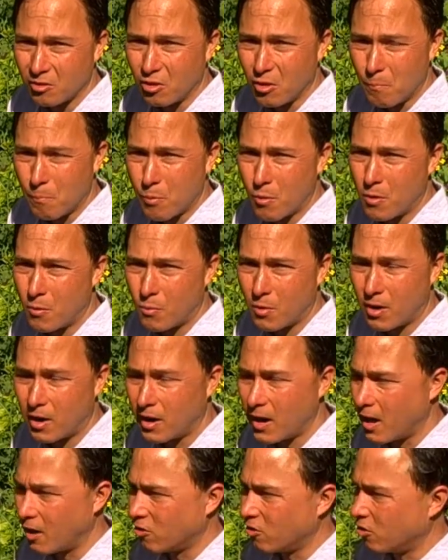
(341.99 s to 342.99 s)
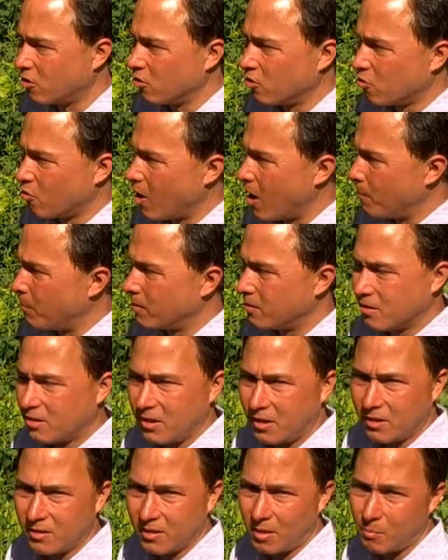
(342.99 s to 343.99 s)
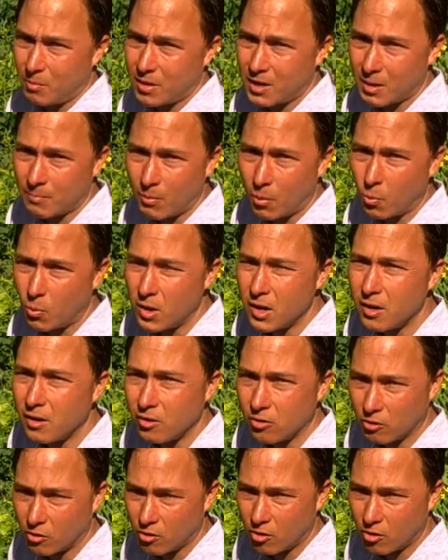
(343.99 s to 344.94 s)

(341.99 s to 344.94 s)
to the point where it actually could drop its seeds and then become a weed in